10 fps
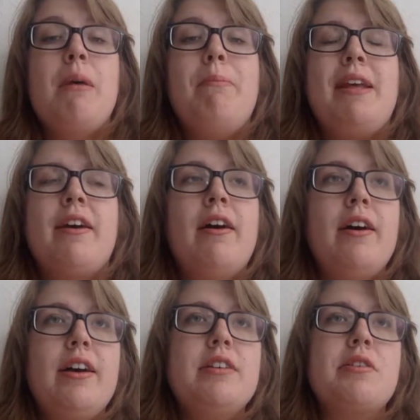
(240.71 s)

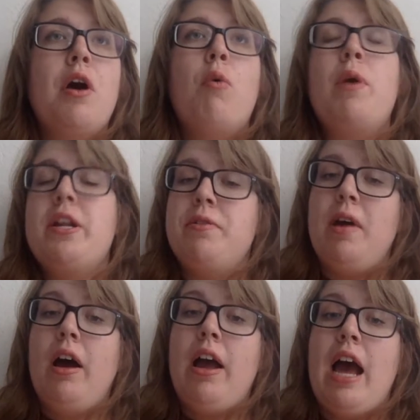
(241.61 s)
because we do
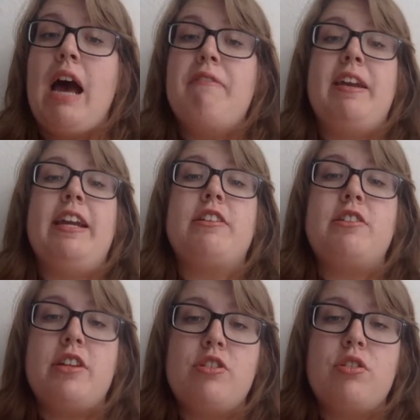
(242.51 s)
not have a
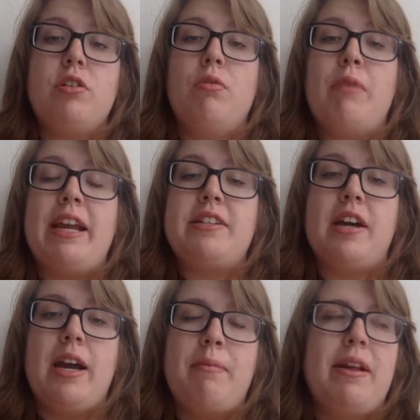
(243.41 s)
digital wait
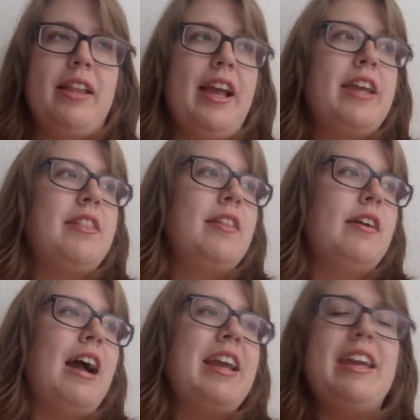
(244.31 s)
time, like
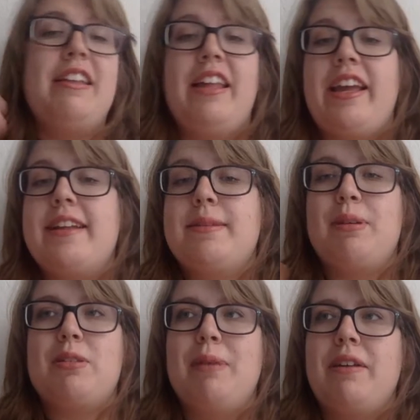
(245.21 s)
i.e. like at
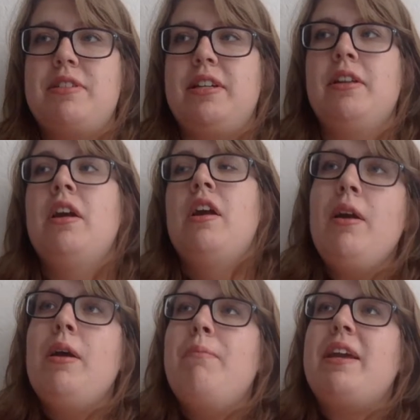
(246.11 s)
Space Mountain.
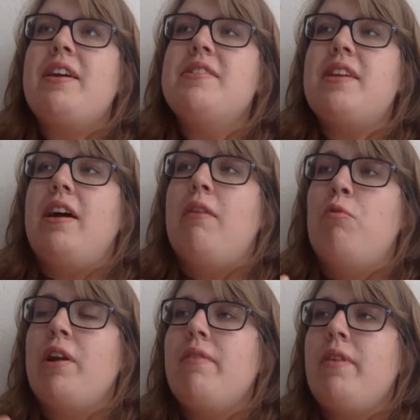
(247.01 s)
Because
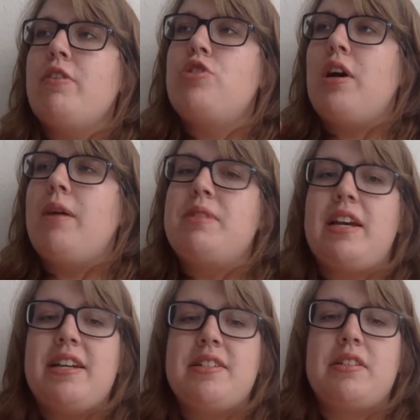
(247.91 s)
one of our jobs
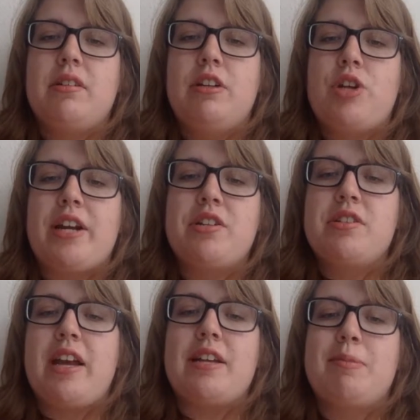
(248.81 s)
as
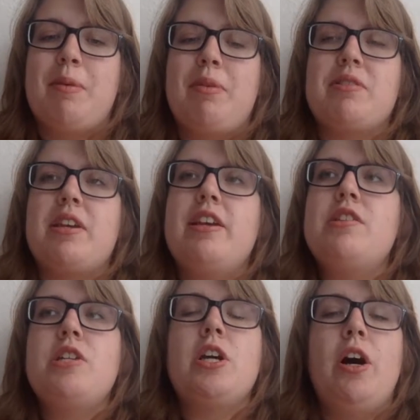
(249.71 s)
attractions cast members
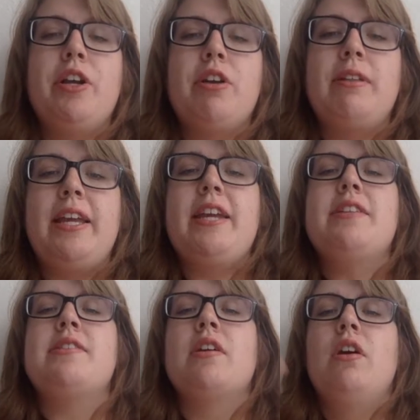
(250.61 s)
is to call your leads